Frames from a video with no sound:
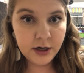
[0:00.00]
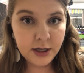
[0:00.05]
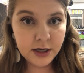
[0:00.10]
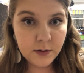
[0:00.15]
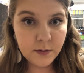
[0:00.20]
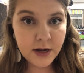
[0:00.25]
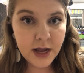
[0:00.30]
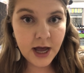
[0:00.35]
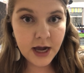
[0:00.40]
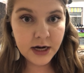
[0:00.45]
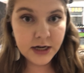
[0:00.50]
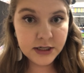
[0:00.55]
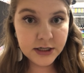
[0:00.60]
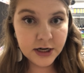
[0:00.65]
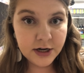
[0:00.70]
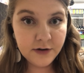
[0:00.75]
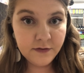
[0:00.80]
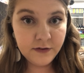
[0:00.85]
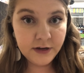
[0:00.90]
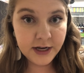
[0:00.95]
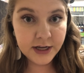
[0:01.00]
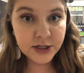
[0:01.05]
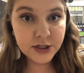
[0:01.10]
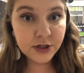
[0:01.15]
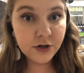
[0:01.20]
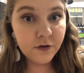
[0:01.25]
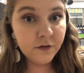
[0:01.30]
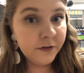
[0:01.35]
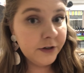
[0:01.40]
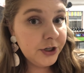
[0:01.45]
Like, we had a ton of kids
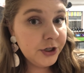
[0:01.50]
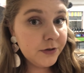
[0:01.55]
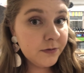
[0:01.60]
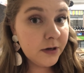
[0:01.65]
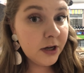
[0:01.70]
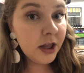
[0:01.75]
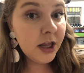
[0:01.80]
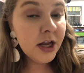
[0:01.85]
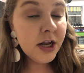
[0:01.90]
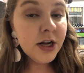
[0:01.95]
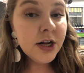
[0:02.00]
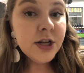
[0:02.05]
go virtual,